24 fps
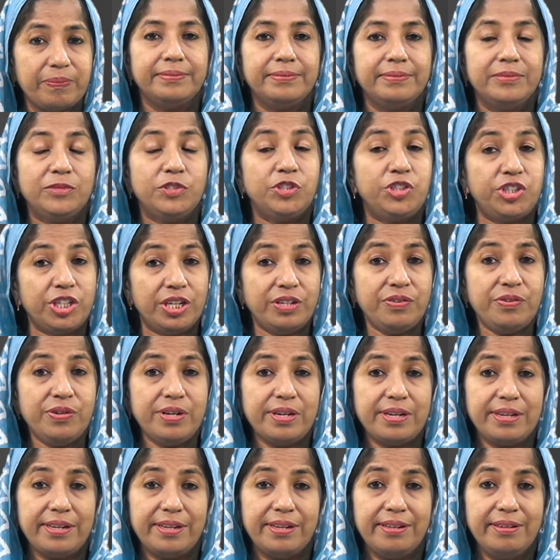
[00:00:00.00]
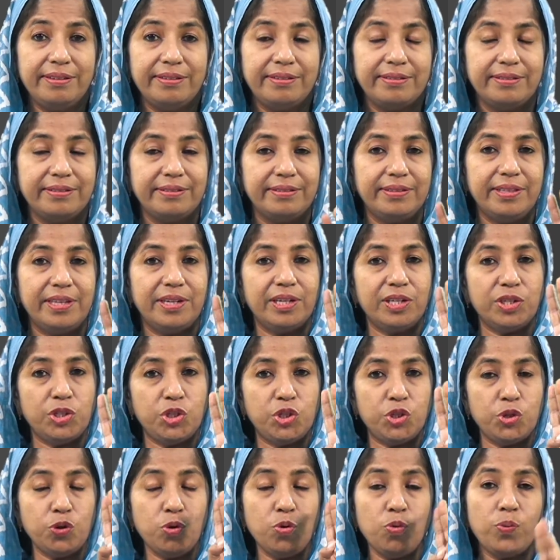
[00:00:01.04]
Generally, there are
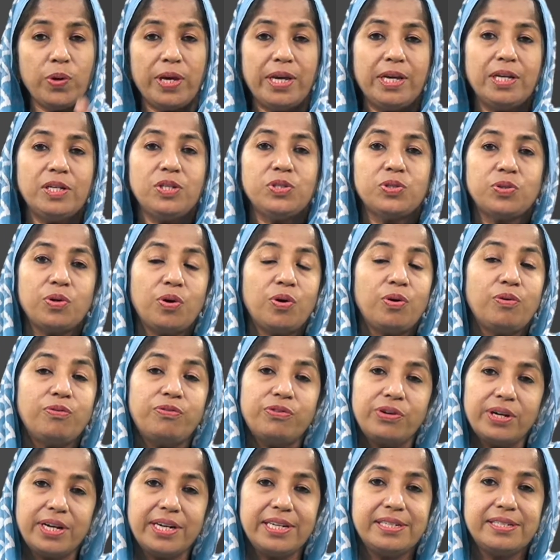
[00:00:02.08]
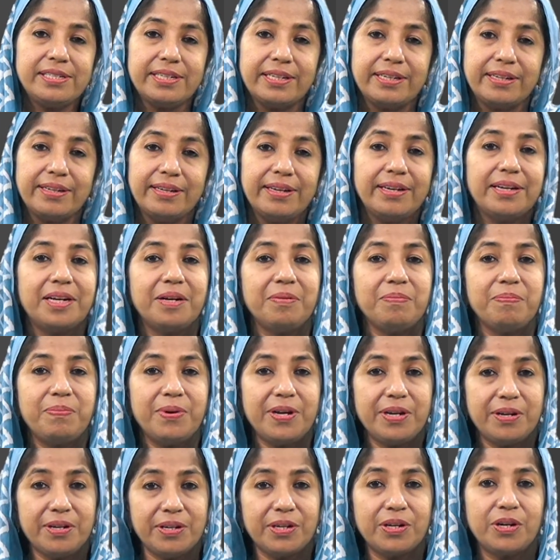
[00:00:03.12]
two ways of writing a compare
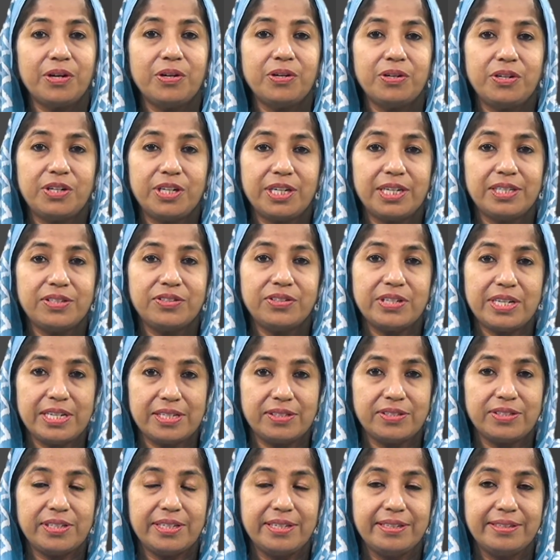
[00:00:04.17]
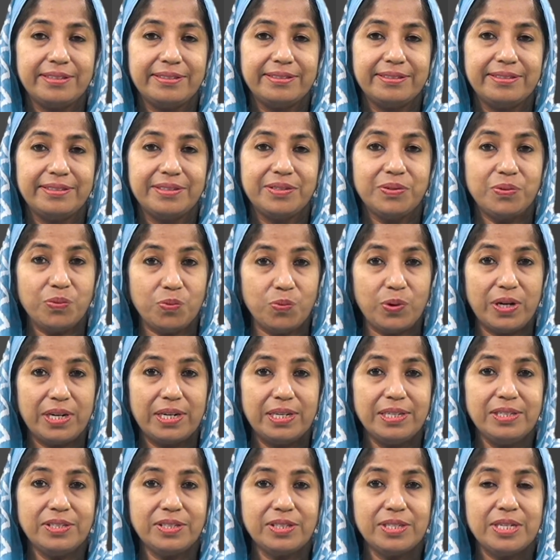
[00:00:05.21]
and contrast essay. One
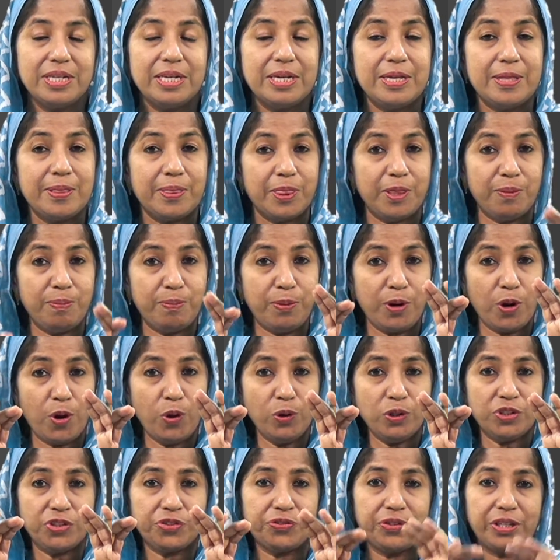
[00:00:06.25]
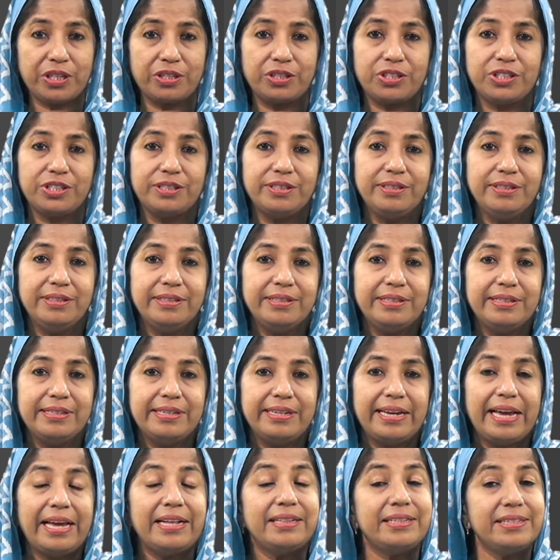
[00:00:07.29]
is the block structure
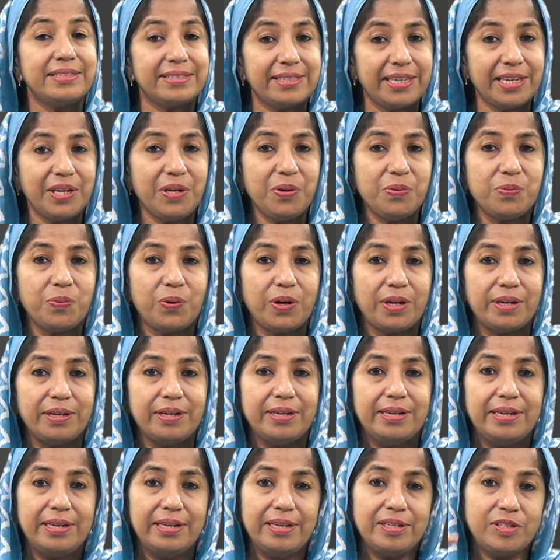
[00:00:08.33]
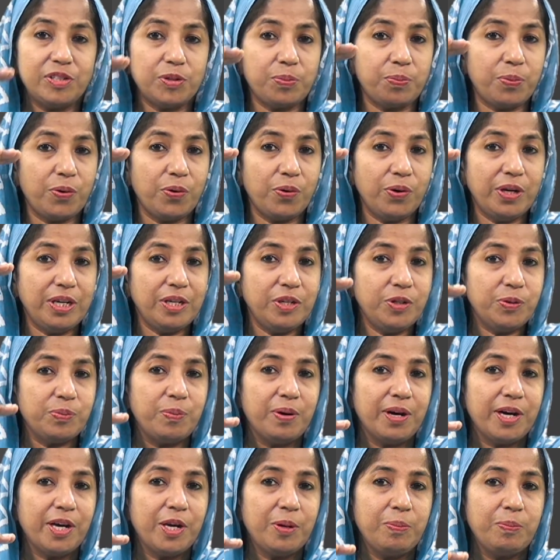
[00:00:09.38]
and the second one is a point
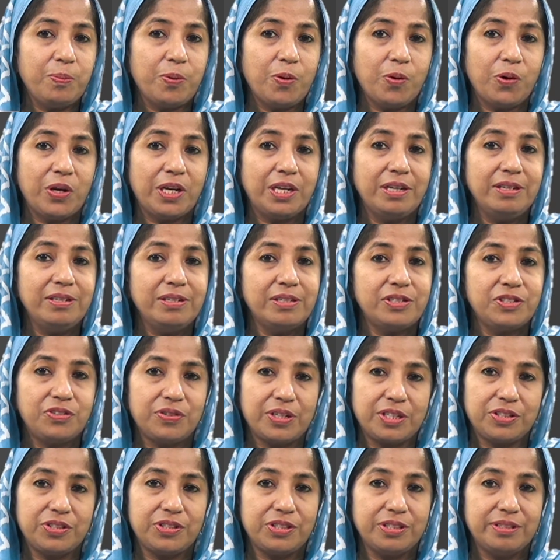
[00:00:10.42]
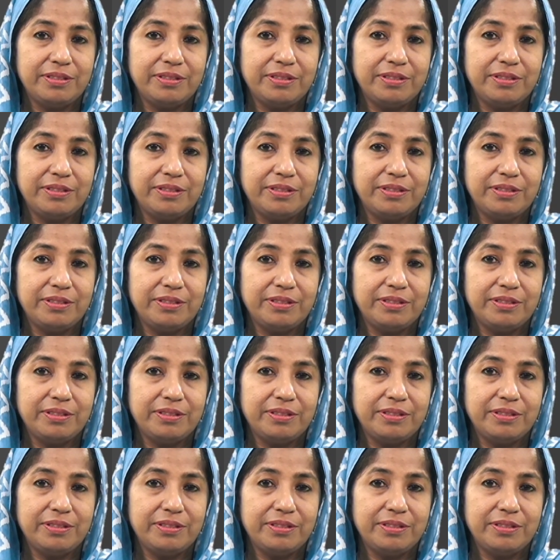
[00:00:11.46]
by point structure.